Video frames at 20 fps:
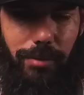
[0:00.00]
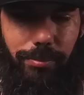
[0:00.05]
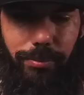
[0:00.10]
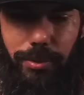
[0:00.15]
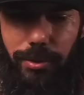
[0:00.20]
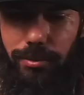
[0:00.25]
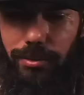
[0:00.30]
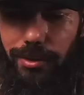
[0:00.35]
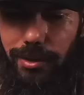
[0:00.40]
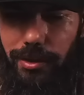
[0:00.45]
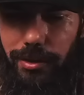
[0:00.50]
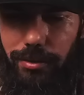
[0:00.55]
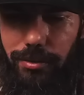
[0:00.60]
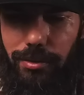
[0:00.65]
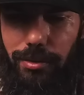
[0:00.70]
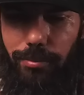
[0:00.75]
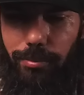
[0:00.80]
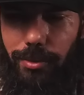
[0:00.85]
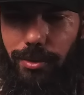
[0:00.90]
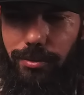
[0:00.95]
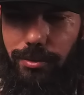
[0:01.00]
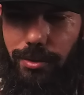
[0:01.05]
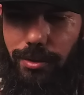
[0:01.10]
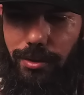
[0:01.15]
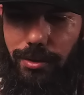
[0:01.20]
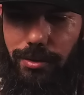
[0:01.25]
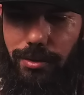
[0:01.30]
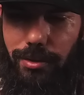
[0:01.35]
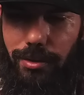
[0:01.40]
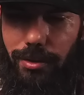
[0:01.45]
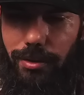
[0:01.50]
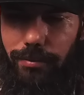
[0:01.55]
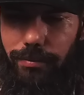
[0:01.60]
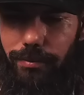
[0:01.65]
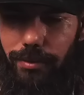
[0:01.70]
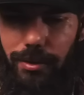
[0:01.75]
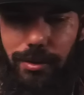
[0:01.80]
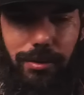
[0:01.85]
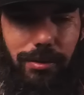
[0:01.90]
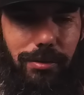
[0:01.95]
post links to most of this
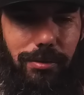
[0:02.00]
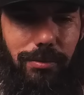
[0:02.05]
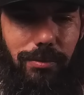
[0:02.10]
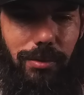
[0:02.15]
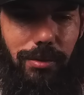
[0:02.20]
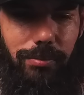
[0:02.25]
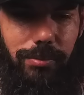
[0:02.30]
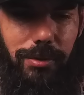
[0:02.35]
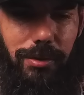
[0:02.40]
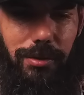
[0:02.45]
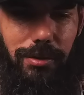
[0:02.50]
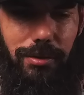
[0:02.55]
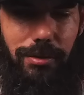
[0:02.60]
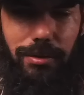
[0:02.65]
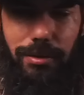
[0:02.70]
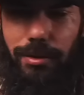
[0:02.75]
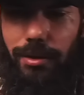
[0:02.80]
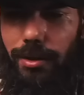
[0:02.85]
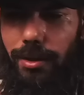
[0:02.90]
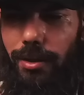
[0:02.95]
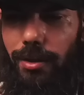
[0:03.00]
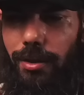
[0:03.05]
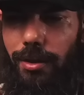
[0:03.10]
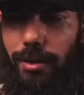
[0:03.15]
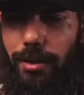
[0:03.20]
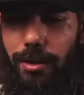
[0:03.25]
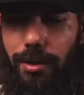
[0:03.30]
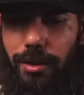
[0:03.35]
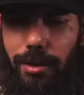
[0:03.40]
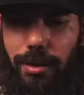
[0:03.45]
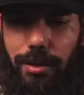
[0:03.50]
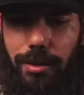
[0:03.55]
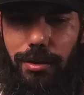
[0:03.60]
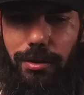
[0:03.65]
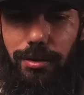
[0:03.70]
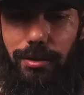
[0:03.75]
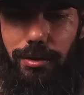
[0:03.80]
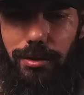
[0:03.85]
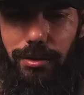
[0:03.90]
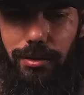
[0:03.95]
stuff in the description
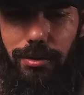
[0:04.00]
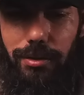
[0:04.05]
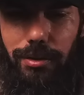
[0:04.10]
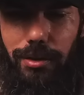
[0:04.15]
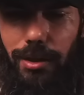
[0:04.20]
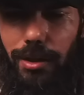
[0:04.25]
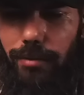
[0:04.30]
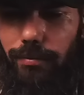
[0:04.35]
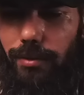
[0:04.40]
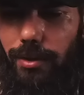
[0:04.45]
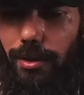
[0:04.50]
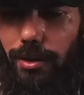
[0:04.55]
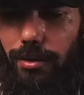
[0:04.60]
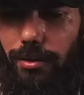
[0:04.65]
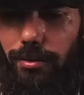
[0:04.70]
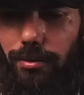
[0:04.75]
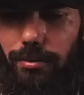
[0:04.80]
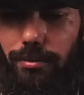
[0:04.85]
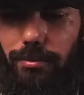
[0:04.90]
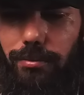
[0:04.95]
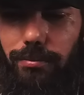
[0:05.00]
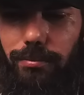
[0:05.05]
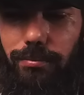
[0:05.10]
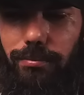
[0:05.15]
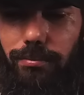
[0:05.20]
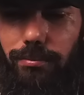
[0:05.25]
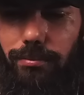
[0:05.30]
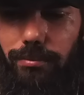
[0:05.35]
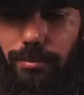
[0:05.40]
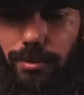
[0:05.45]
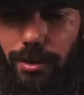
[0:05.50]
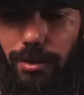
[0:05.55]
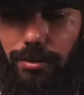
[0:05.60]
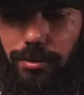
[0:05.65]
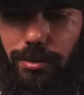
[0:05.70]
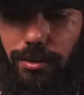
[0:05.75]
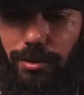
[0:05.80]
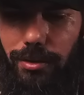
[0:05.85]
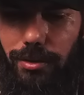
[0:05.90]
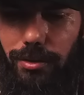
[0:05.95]
that I've got done
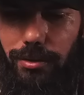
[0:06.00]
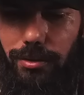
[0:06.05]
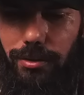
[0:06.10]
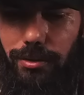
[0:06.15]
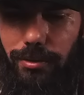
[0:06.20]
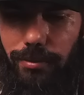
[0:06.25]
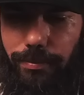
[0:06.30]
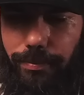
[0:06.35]
to this.